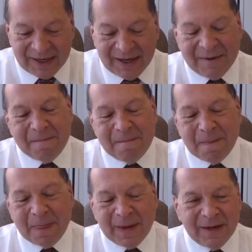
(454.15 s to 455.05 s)
Yeah,
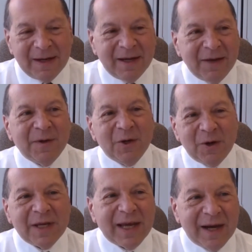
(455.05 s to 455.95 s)
if you're
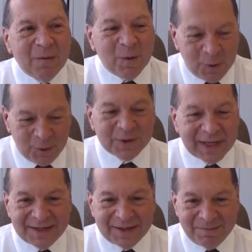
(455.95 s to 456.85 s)
knocking out walls,
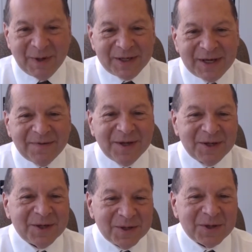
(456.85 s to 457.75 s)
that's by
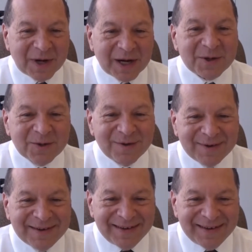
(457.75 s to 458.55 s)
definition structural.